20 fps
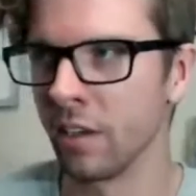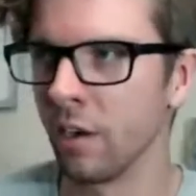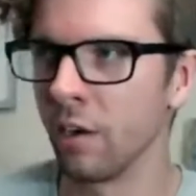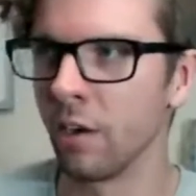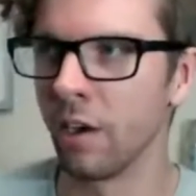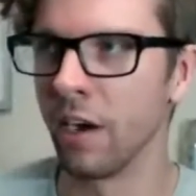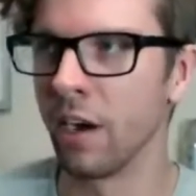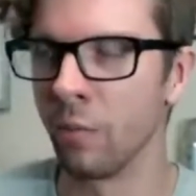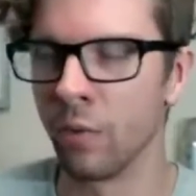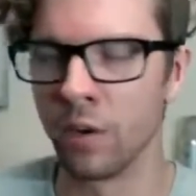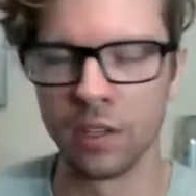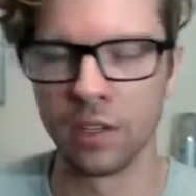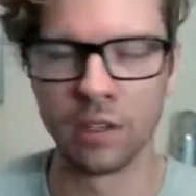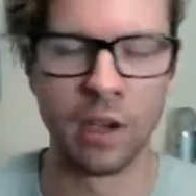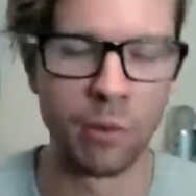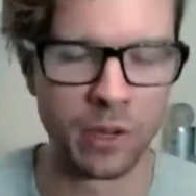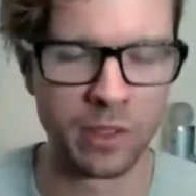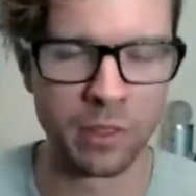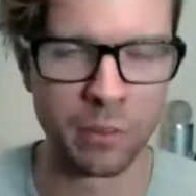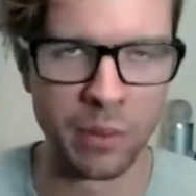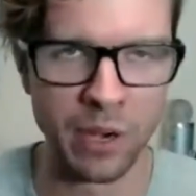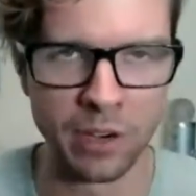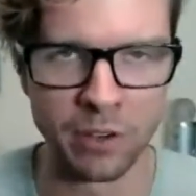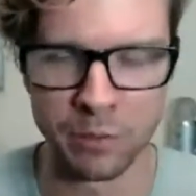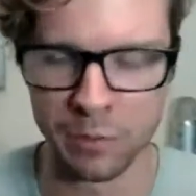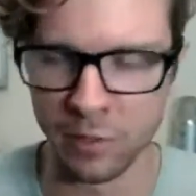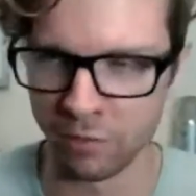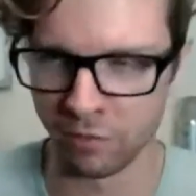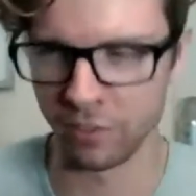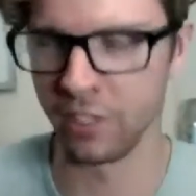all right, I want the
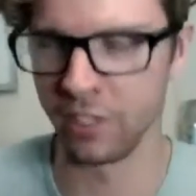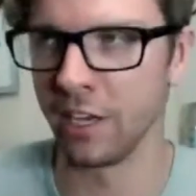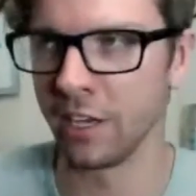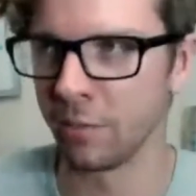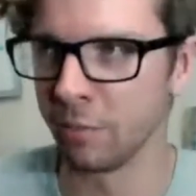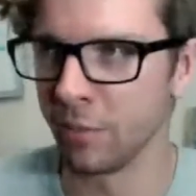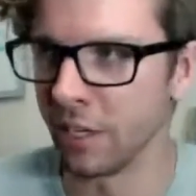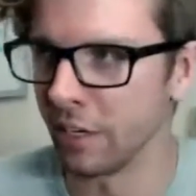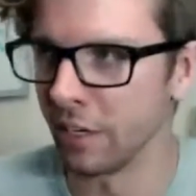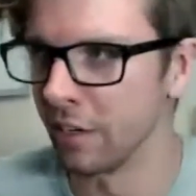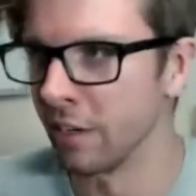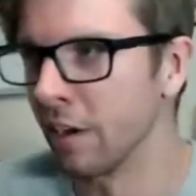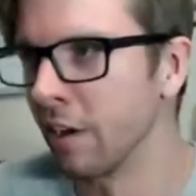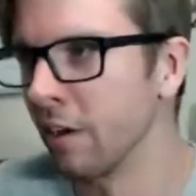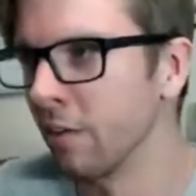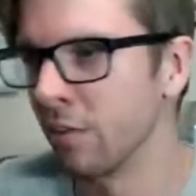parrot to be free like me.